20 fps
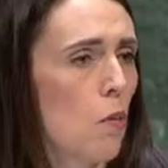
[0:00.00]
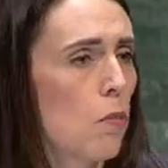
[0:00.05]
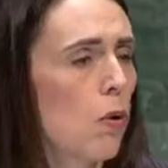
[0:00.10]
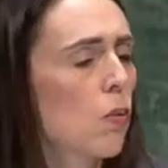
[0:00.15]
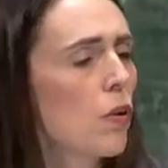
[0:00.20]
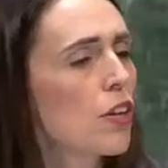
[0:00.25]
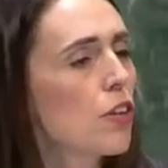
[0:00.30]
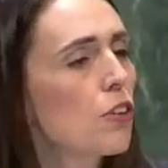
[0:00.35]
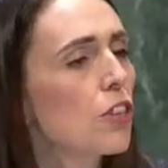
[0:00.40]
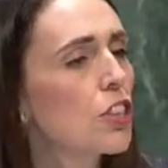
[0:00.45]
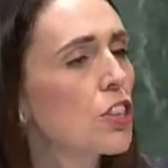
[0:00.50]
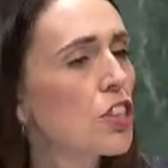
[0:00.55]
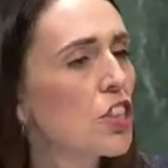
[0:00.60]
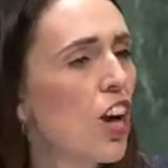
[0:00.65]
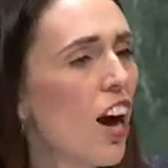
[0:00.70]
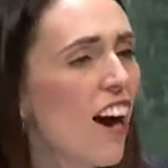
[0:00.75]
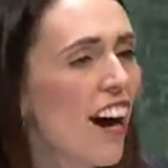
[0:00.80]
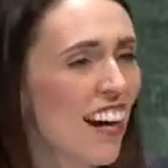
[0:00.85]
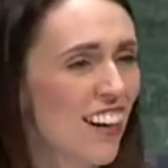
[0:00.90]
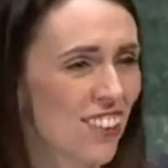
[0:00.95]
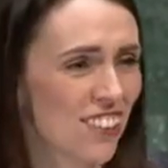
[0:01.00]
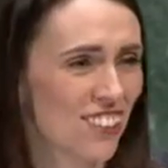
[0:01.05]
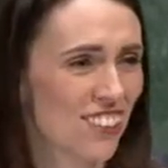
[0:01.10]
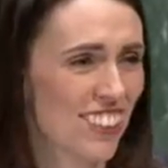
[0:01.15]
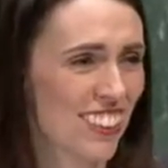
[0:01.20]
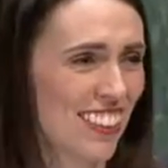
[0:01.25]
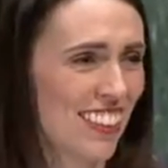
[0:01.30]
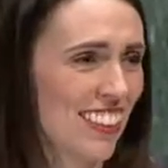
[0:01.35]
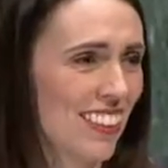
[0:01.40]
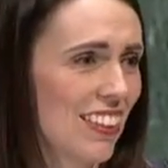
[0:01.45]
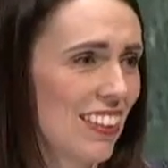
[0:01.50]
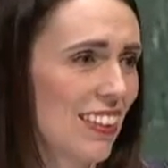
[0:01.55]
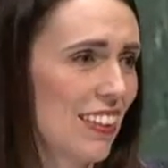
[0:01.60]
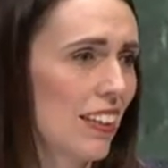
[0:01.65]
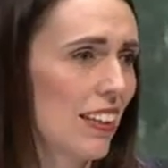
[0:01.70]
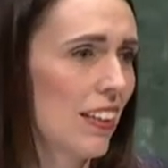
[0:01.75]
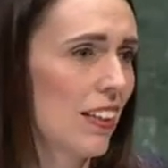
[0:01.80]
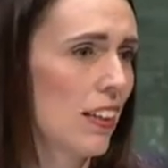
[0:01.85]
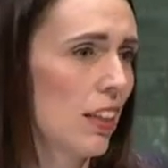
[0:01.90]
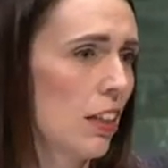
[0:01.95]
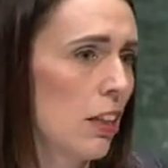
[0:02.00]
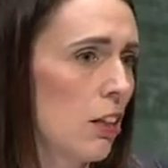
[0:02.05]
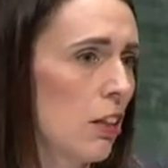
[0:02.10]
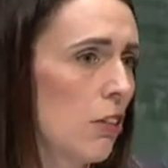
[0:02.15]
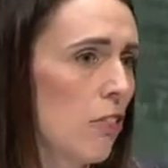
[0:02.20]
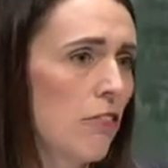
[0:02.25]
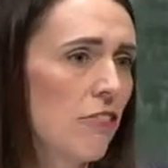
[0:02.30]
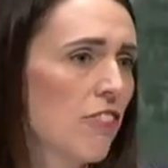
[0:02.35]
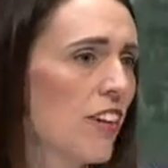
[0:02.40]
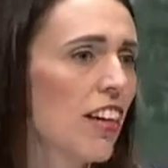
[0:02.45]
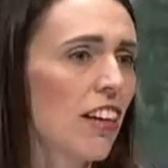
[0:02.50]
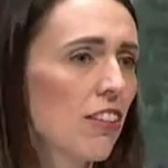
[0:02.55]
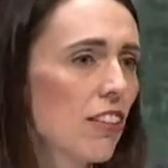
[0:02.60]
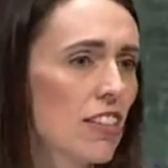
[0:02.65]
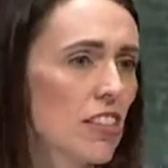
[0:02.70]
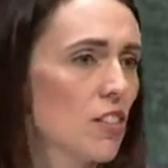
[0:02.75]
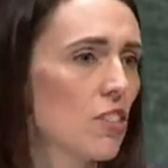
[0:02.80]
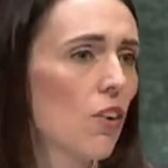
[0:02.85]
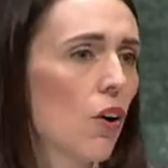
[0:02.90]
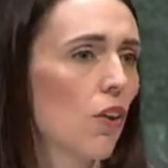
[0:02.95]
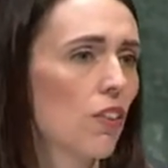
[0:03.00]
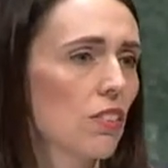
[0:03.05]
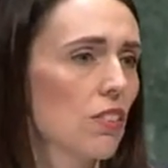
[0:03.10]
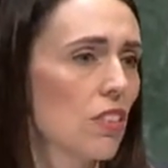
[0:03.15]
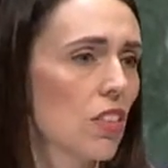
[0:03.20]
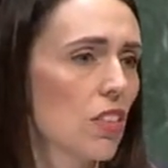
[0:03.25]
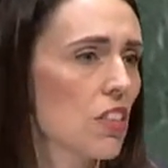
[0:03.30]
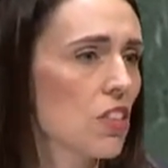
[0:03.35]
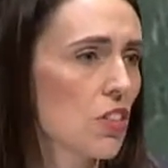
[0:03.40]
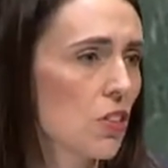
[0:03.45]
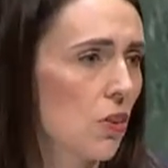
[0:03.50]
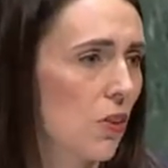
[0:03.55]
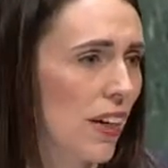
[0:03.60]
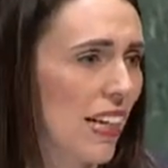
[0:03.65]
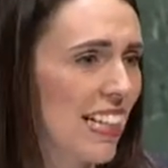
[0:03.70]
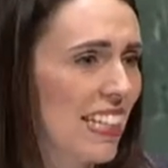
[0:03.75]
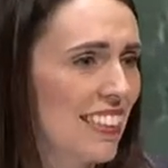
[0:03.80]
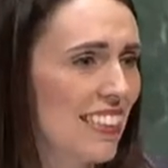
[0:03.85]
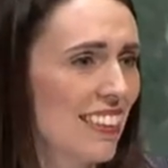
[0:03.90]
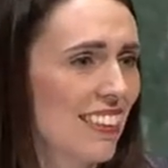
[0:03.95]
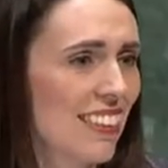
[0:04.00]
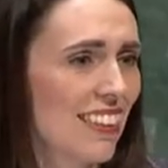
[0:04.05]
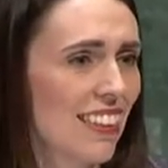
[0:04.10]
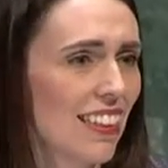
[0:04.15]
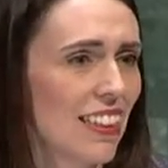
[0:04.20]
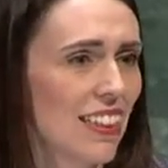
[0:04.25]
But when you're a child, fear is not discreet,